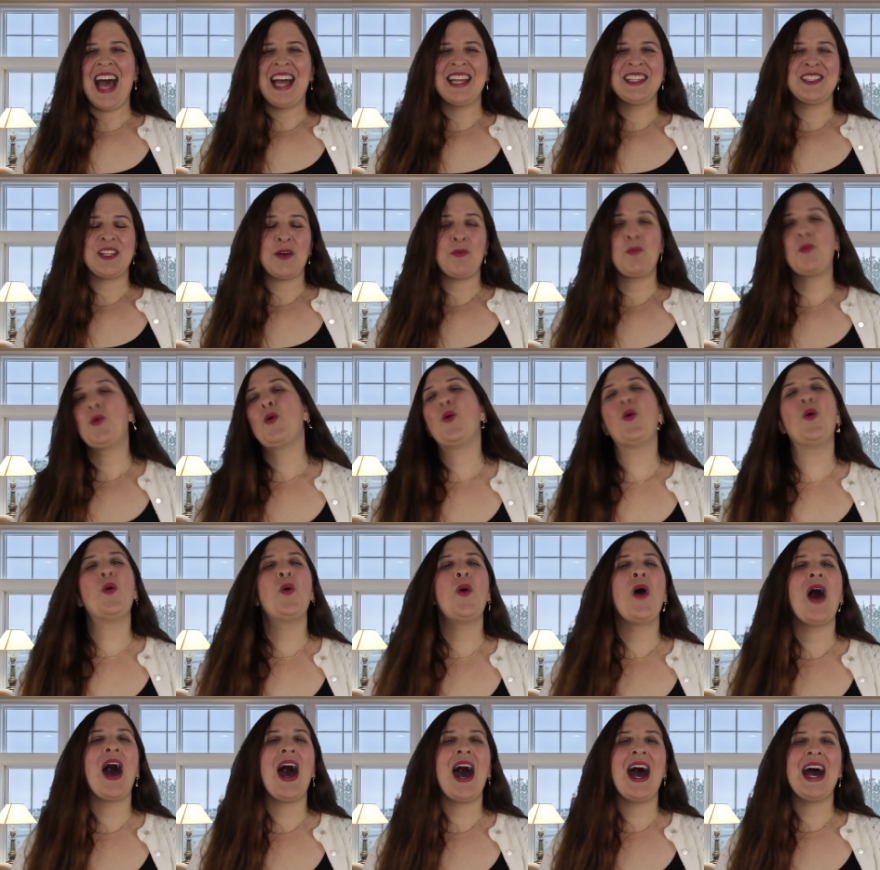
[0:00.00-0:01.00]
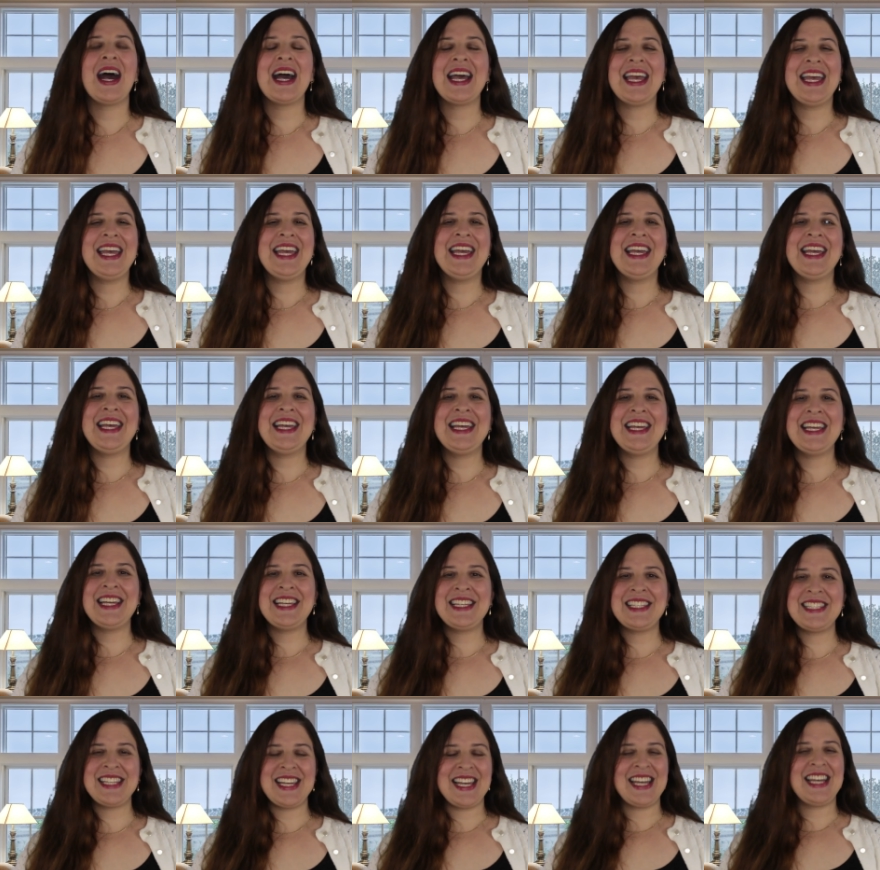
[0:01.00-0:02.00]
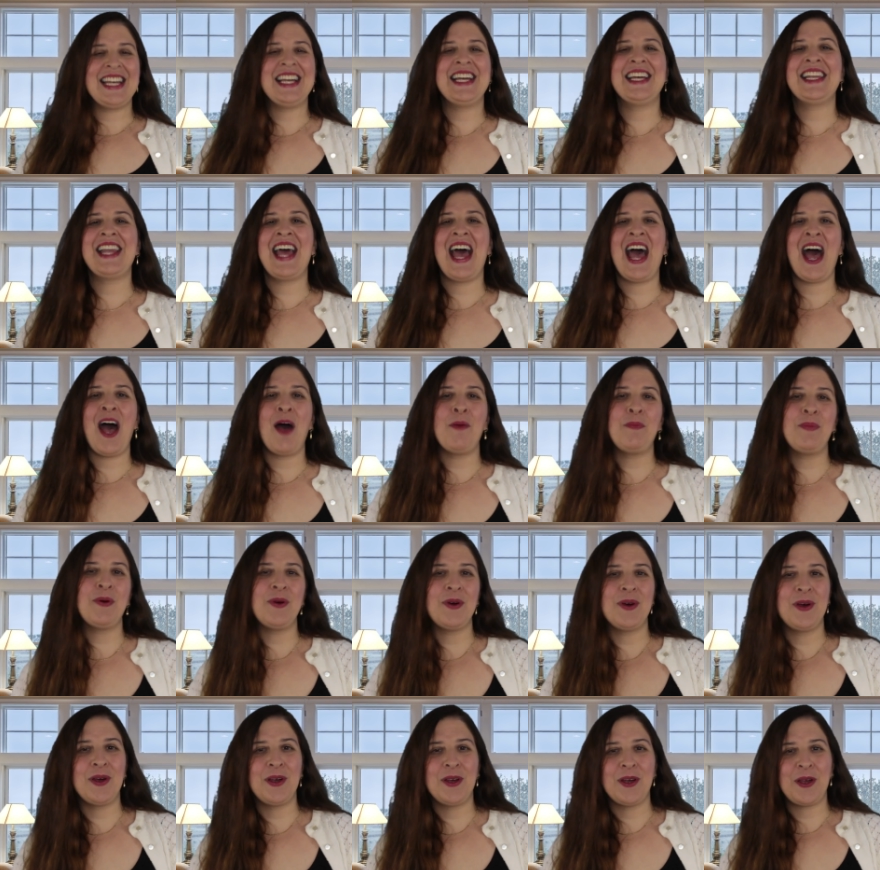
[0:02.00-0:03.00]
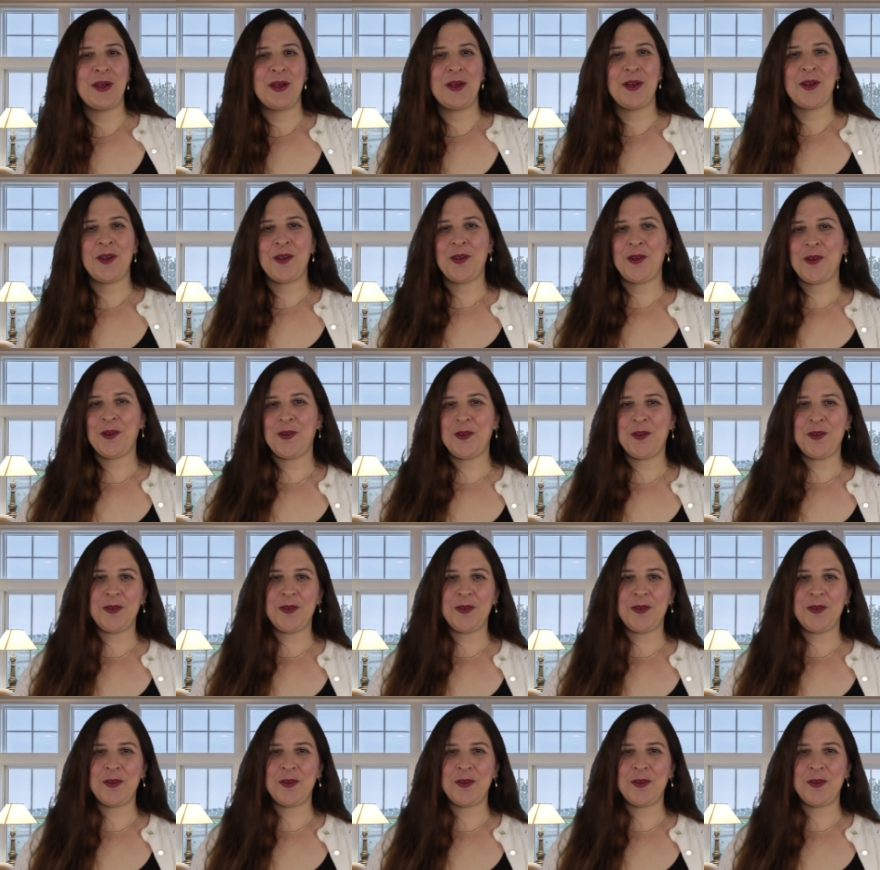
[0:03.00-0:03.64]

Tapuach is an apple.